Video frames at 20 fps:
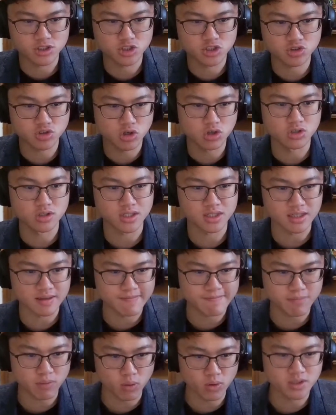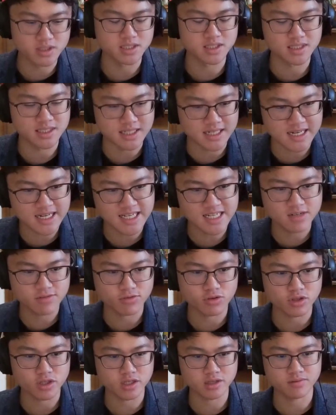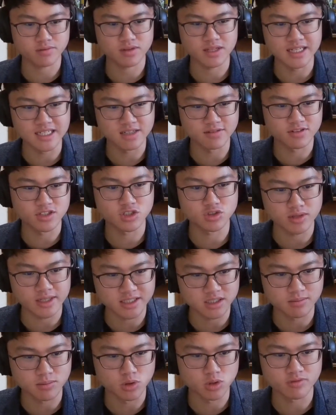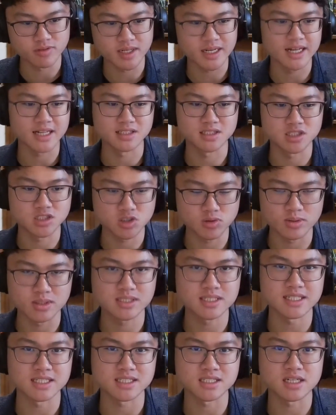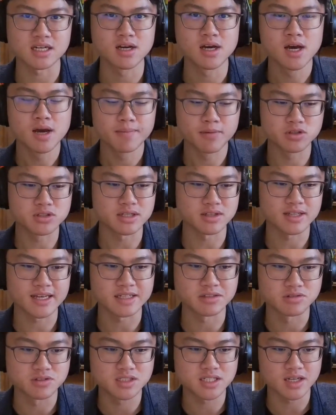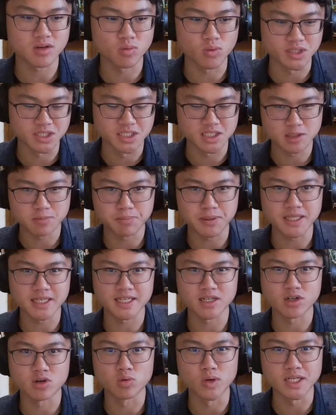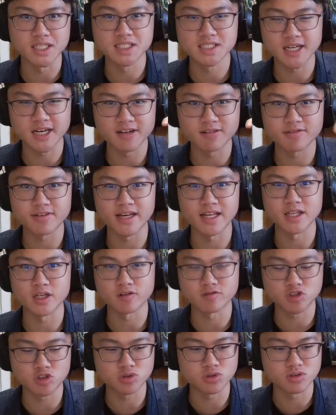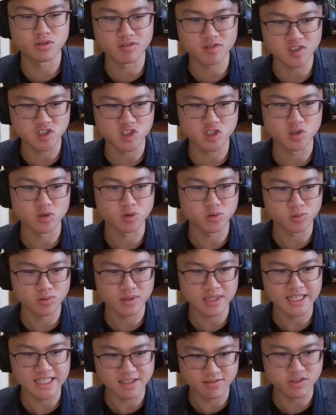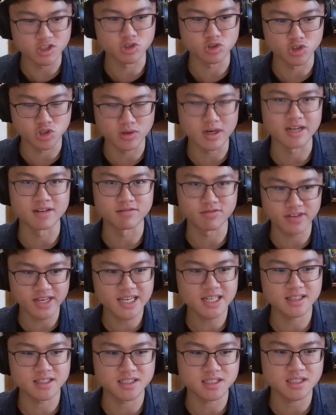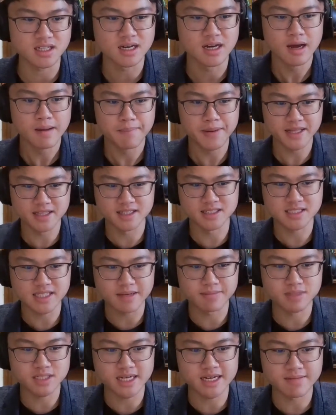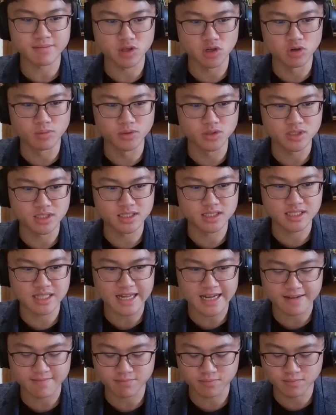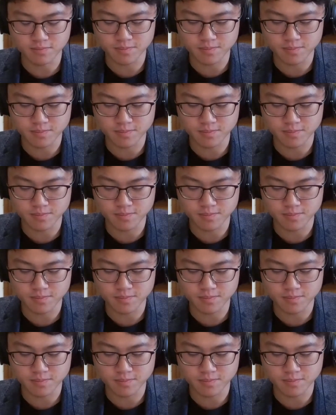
strongly the importance, the need for the, the individual as a mode of analysis to exist. Because at the end of the day, what is being or what is the unveiling of truth? There's no individual to unveil it. But at the same time, there almost is that